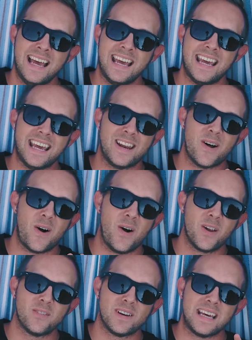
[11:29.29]
And
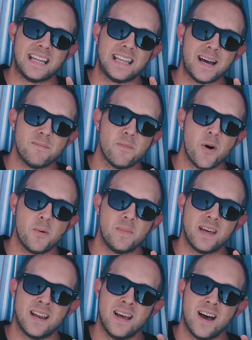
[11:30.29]
all of it in that
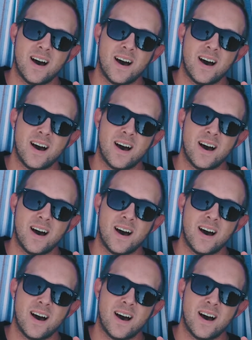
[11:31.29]
moment,